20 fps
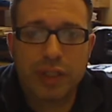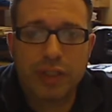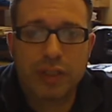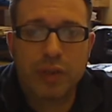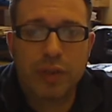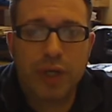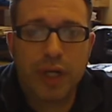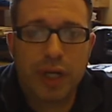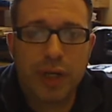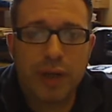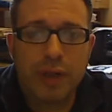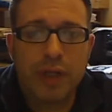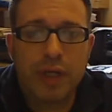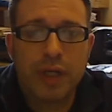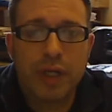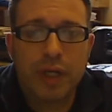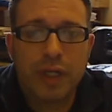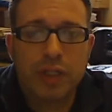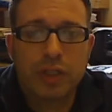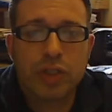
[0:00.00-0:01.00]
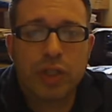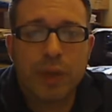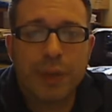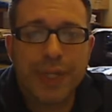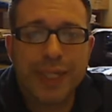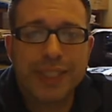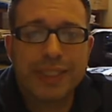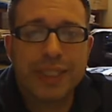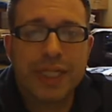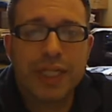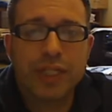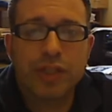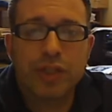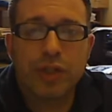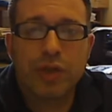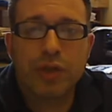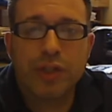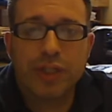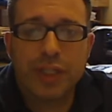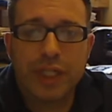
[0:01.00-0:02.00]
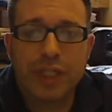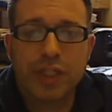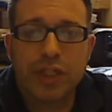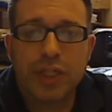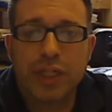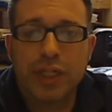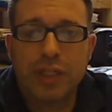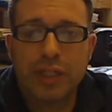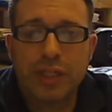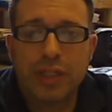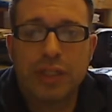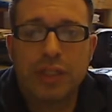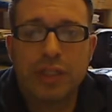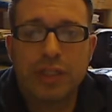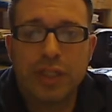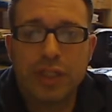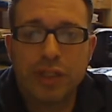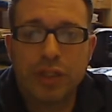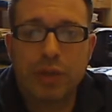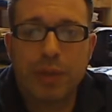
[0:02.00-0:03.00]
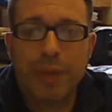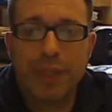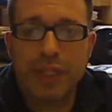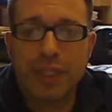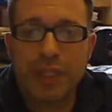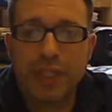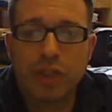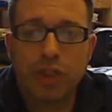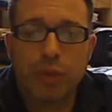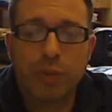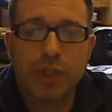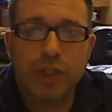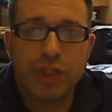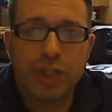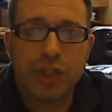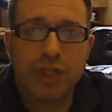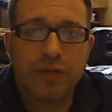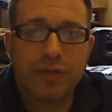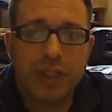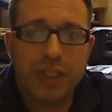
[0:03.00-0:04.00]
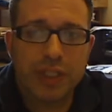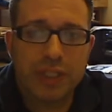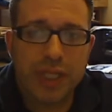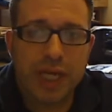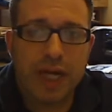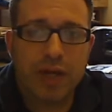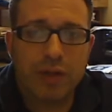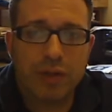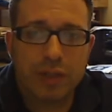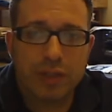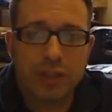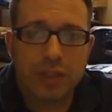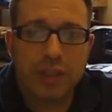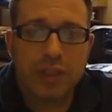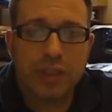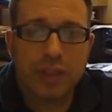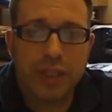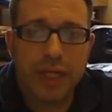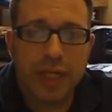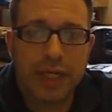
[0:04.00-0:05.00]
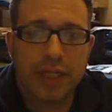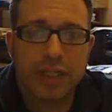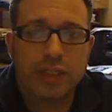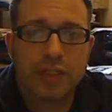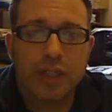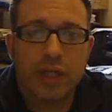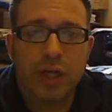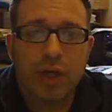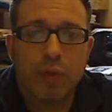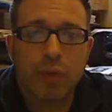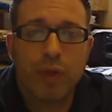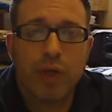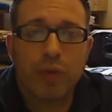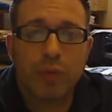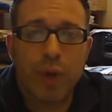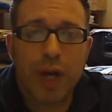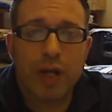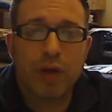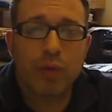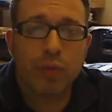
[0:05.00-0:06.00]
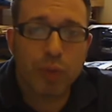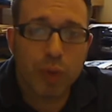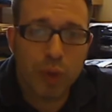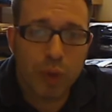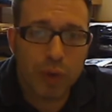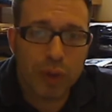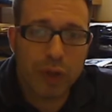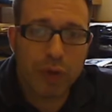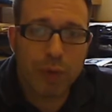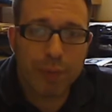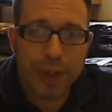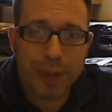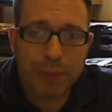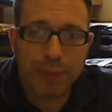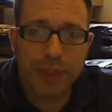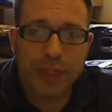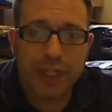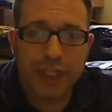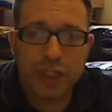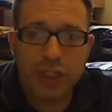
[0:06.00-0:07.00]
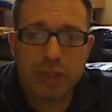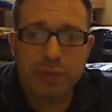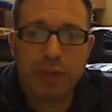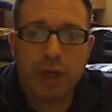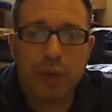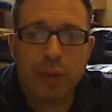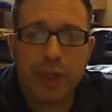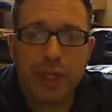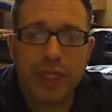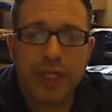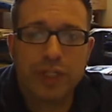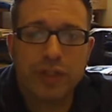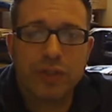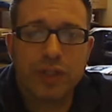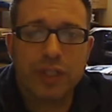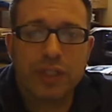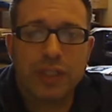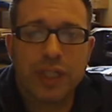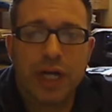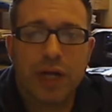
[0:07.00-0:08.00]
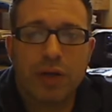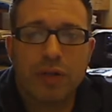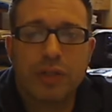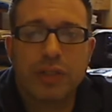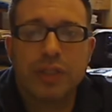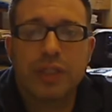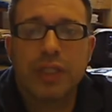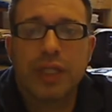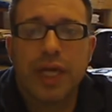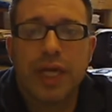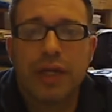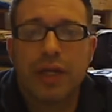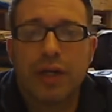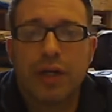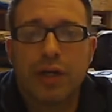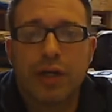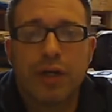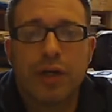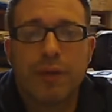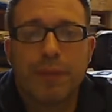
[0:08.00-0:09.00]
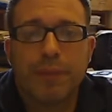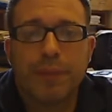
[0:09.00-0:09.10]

Okay. So now we can state a generalization about the distribution of these sounds. That is, we can write a rule that will make predictions about where each of the sounds can occur.